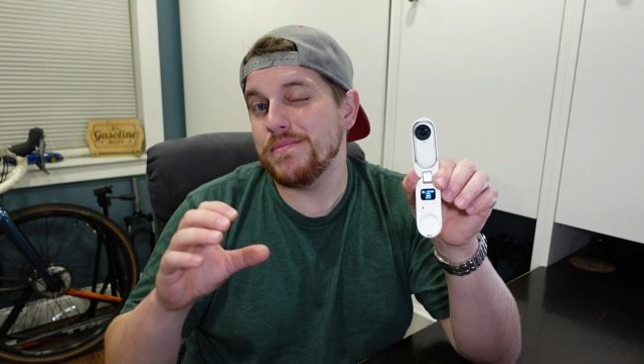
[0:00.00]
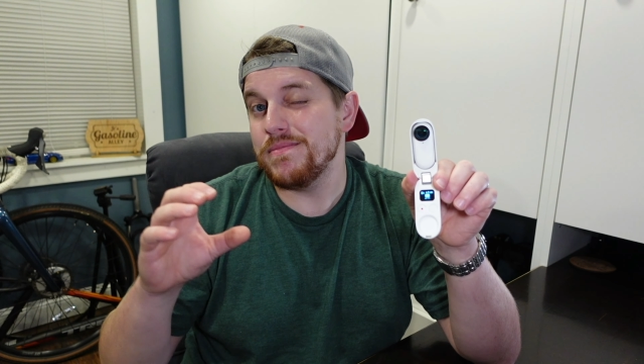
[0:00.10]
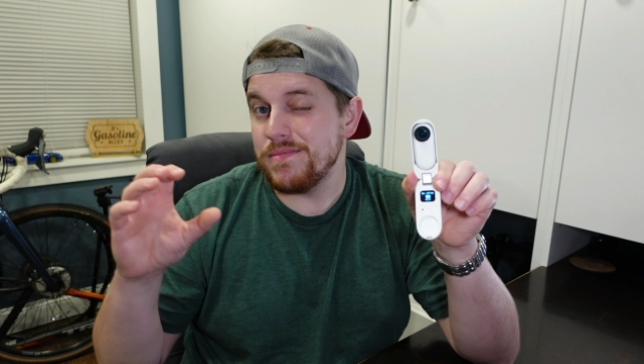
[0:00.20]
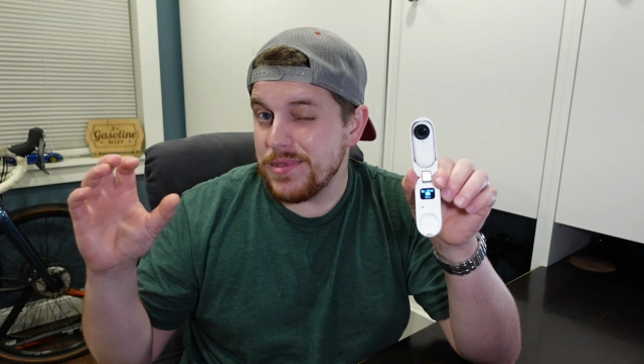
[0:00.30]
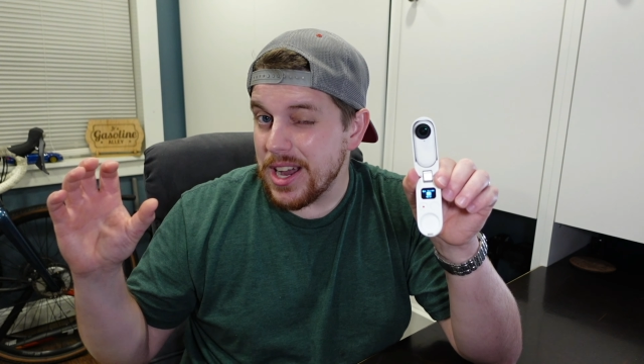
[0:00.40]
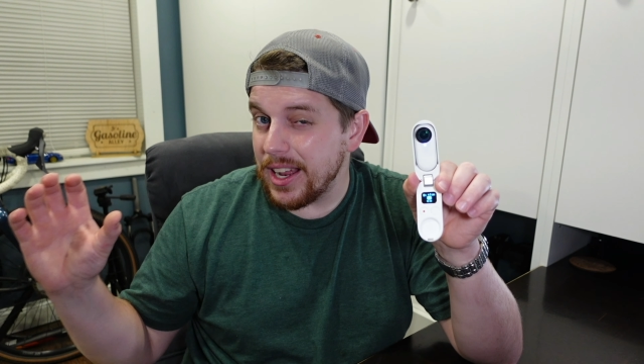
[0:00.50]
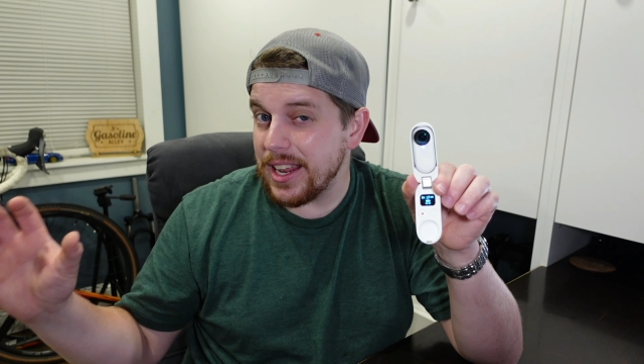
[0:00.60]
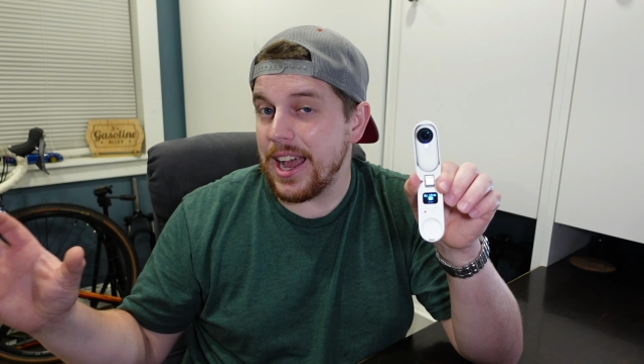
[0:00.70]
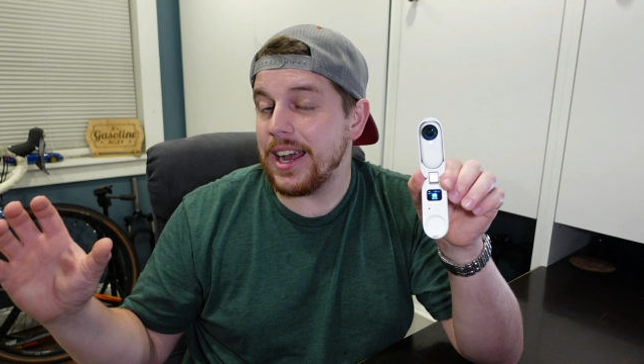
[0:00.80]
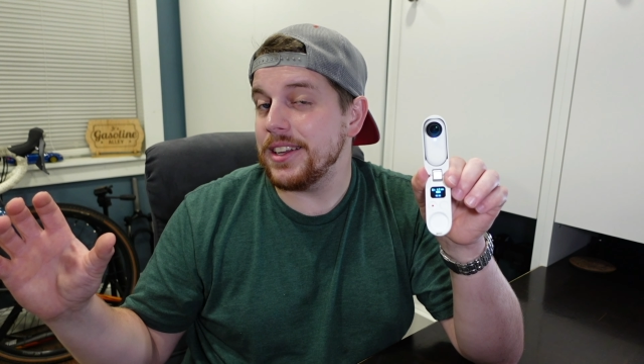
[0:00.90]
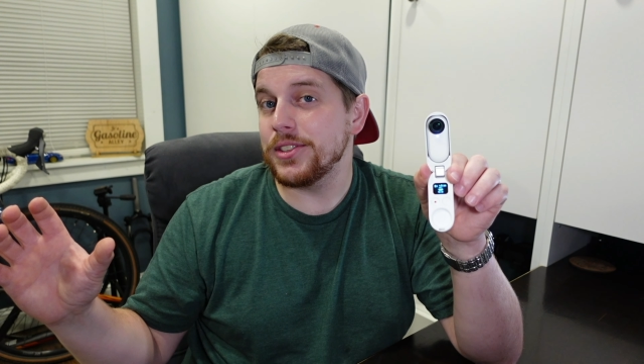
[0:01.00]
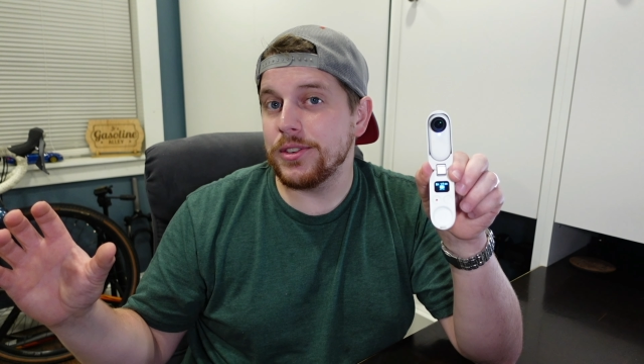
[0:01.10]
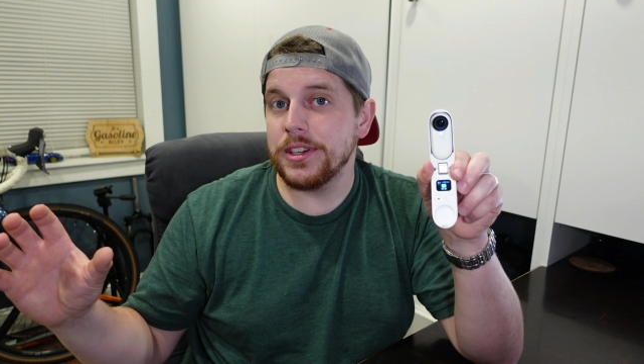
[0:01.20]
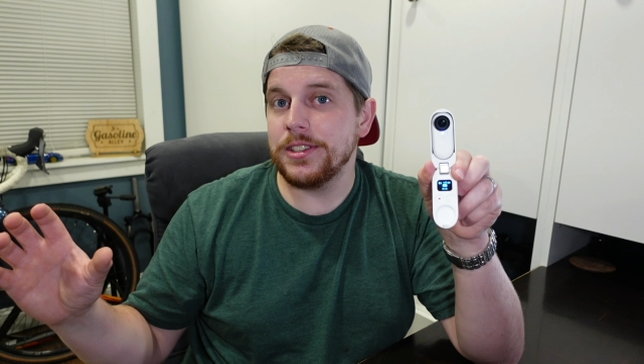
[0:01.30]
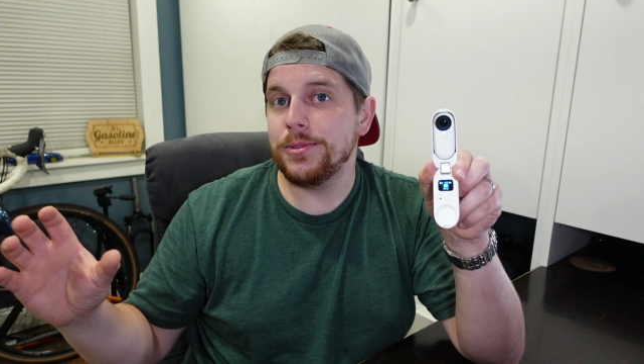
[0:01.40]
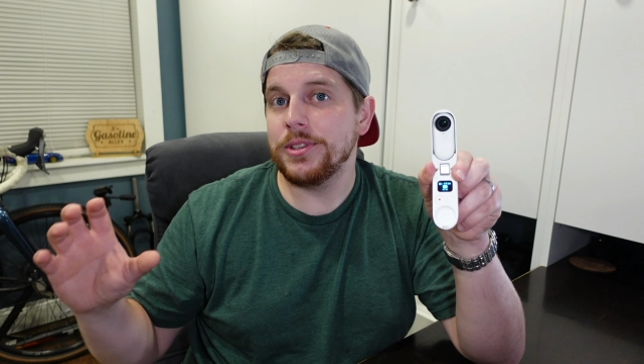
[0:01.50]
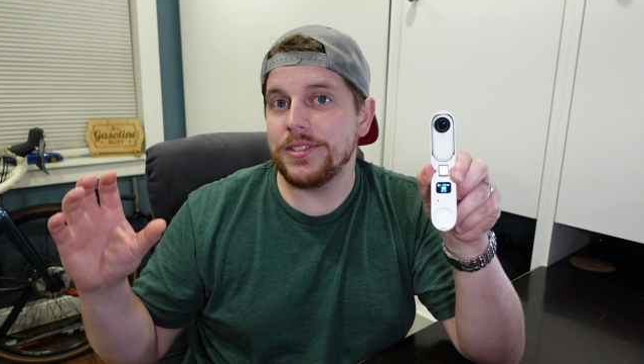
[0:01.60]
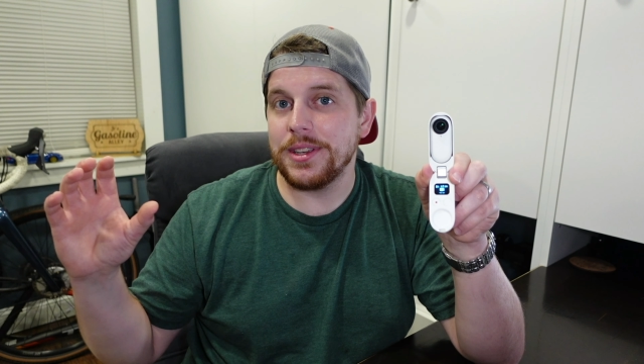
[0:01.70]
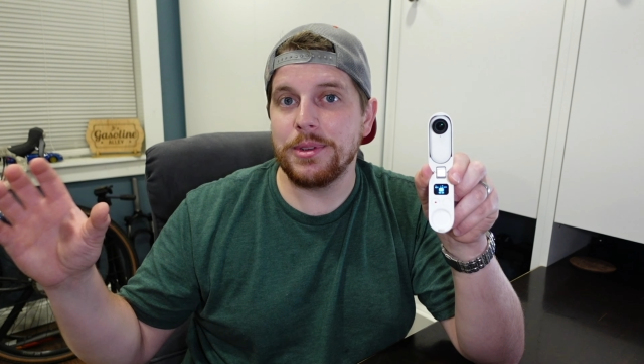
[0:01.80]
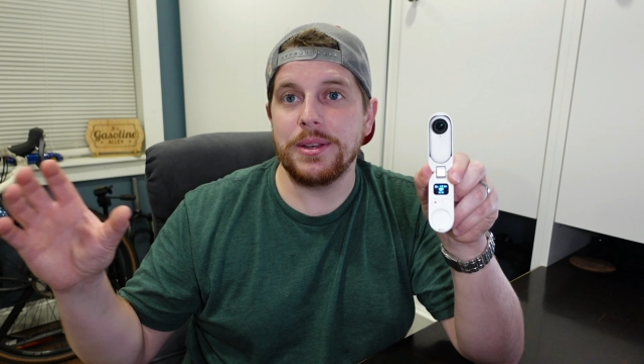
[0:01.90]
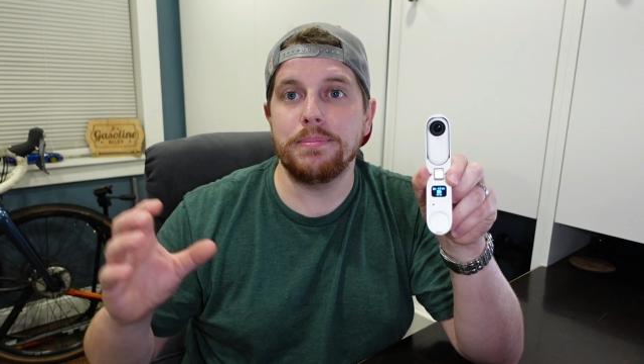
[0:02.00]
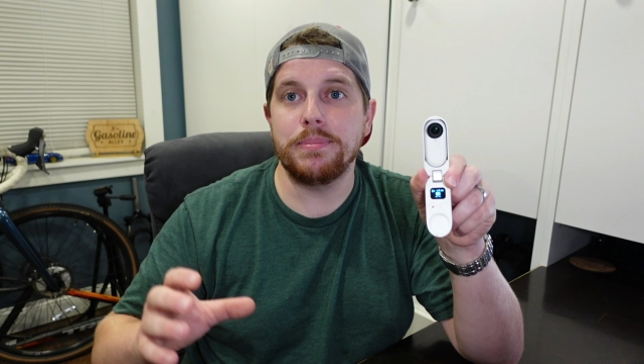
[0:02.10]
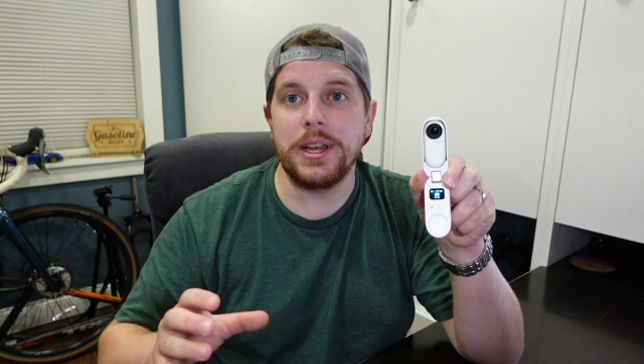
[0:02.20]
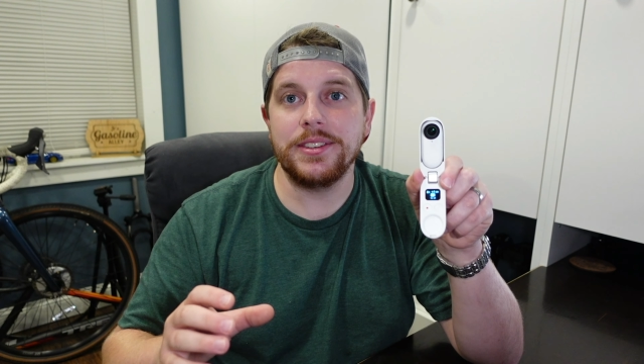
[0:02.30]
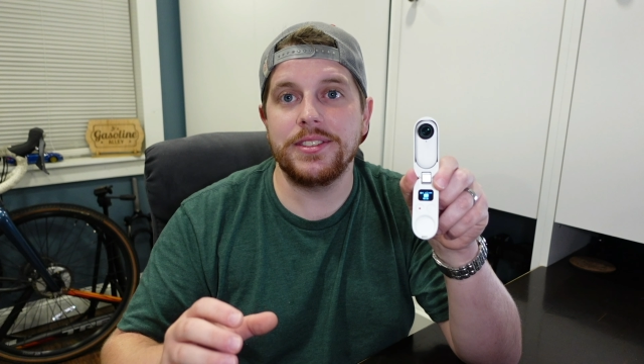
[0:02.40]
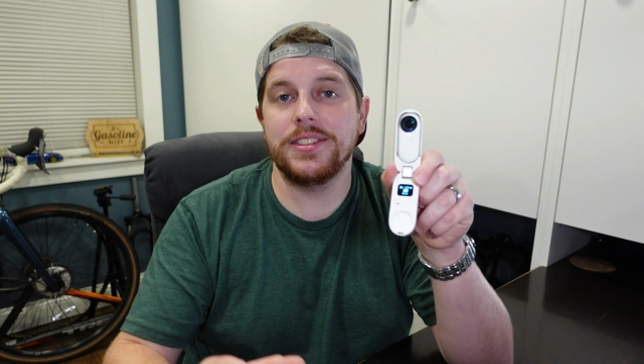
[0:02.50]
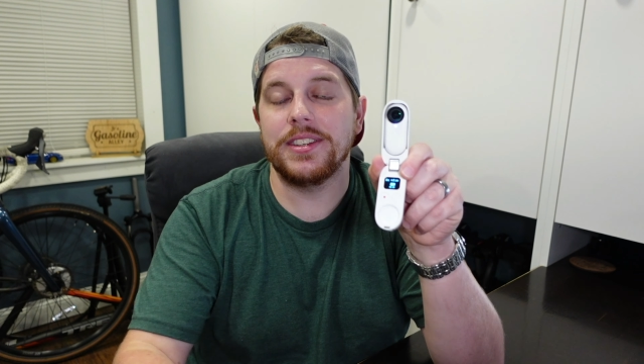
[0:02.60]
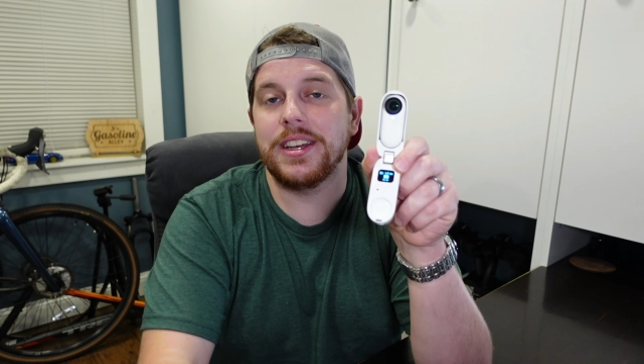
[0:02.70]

not as crisp as some of the best